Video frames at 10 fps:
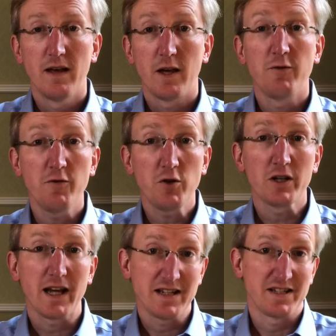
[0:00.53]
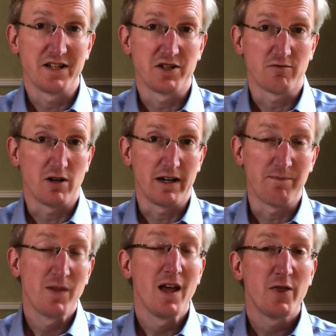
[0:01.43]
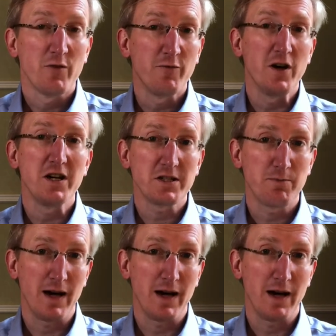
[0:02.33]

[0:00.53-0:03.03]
If you've got an essay to write, the first